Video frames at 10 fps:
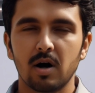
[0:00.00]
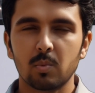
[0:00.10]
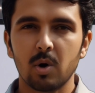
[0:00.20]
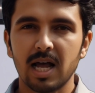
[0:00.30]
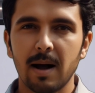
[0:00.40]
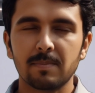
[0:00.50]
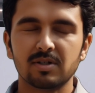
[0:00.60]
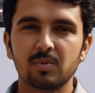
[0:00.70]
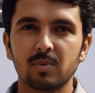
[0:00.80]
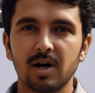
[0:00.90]
What happens
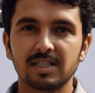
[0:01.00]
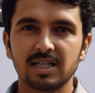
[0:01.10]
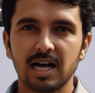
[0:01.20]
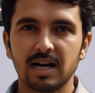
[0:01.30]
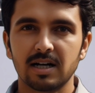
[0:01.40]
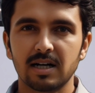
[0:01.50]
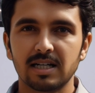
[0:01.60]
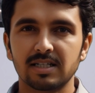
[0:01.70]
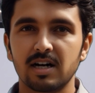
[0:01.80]
when one side is an